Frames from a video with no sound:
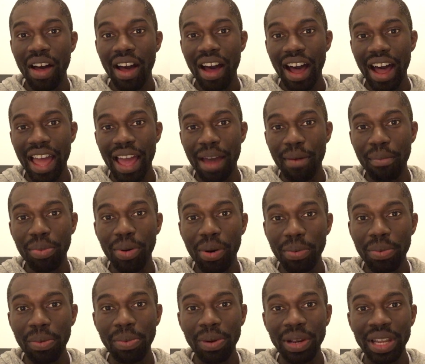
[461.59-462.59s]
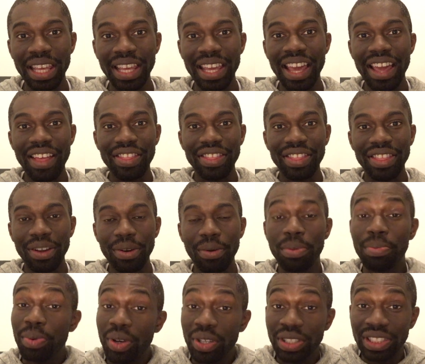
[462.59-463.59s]
I am probably,
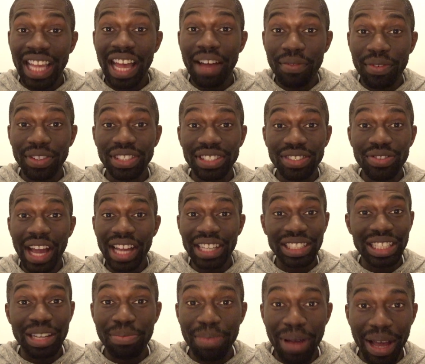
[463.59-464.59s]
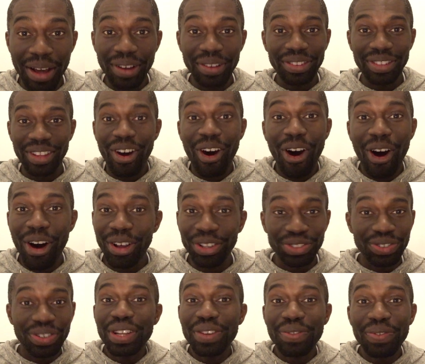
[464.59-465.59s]
because the advert's not actually about the cars
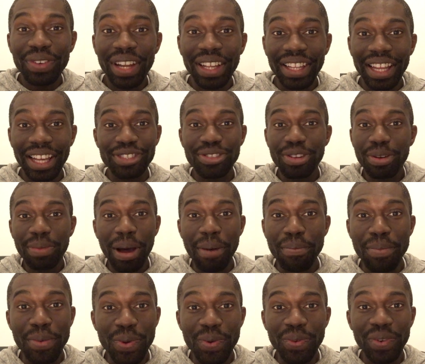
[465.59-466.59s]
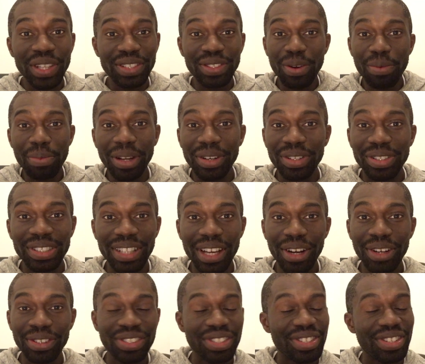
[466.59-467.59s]
or anything like that. It's not about movies, not about
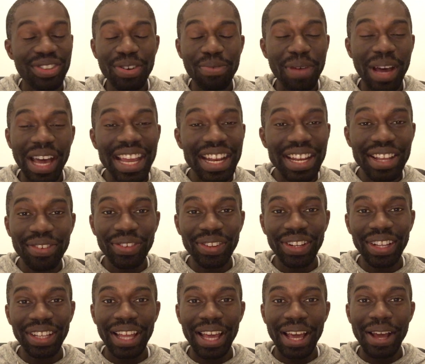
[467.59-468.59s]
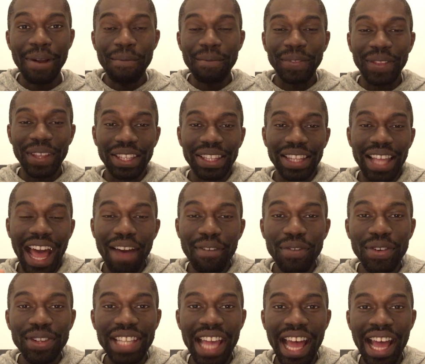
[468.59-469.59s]
nostalgia, it's not about anything like that. The
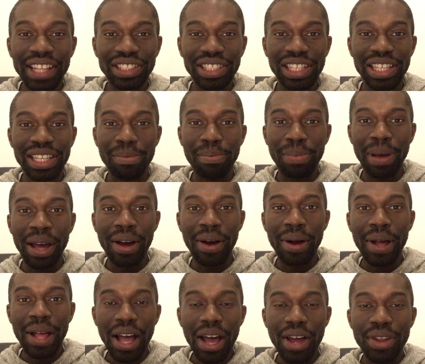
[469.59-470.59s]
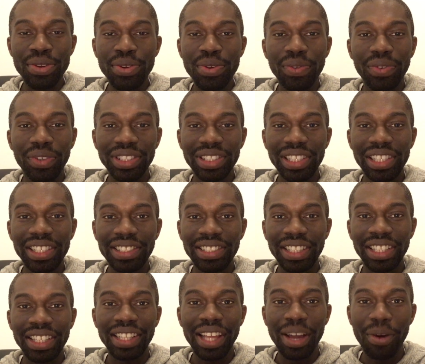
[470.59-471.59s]
advert's actually about a new
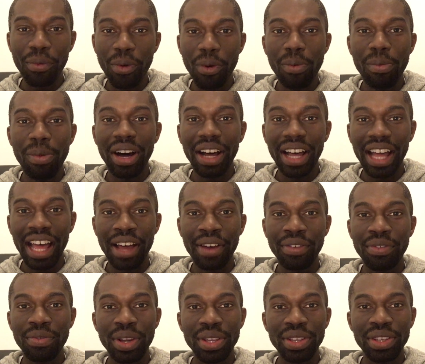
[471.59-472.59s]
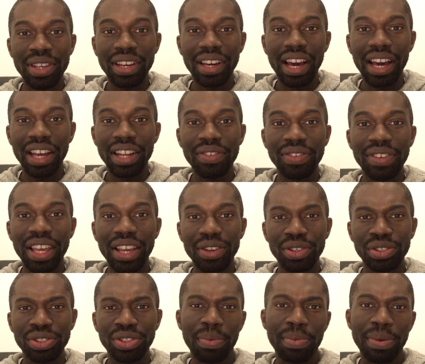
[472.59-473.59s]
facility that Walmart have where you can kind of get
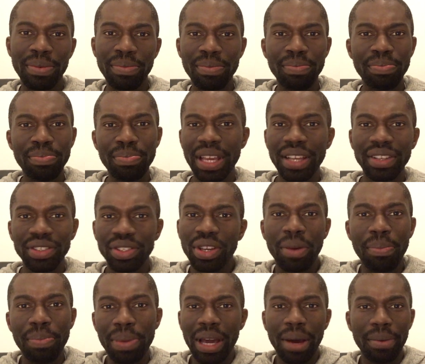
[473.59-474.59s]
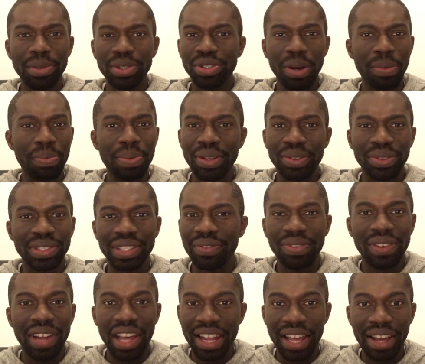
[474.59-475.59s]
your shopping, you can pick up your shopping or
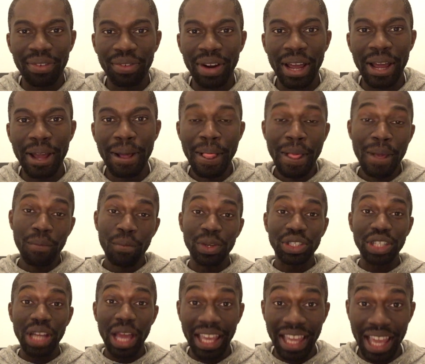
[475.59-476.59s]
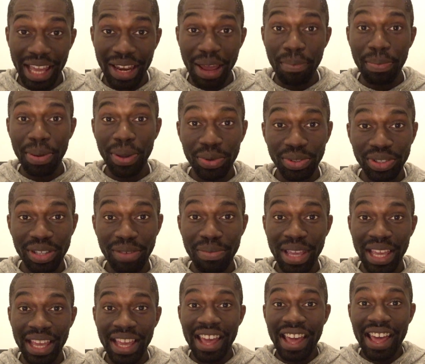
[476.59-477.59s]
something like that, right? Which again appeals to
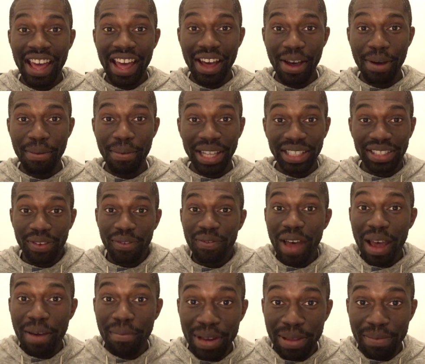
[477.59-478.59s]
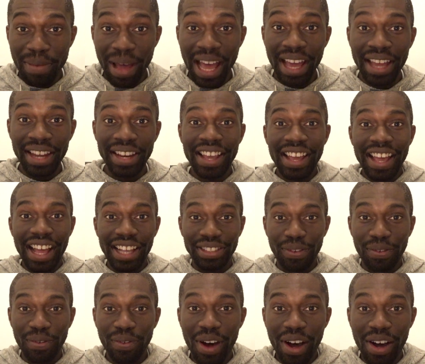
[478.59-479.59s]
me as a family man, as a
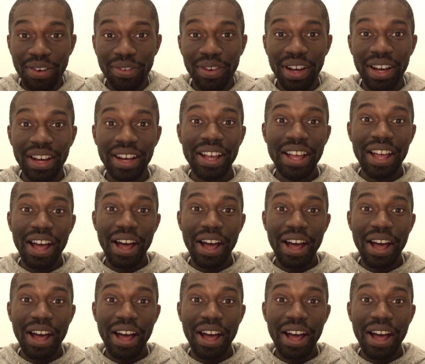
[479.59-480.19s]
father.